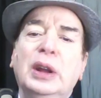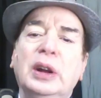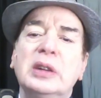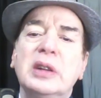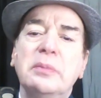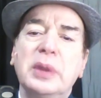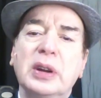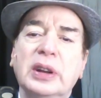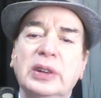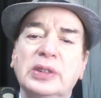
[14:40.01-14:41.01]

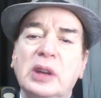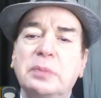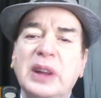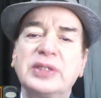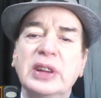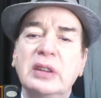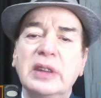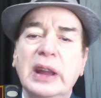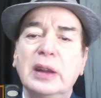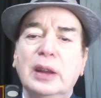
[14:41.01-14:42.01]
contemporaries are passing
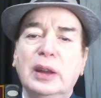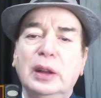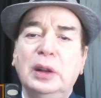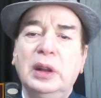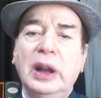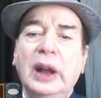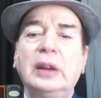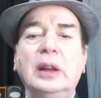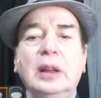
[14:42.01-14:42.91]
away. And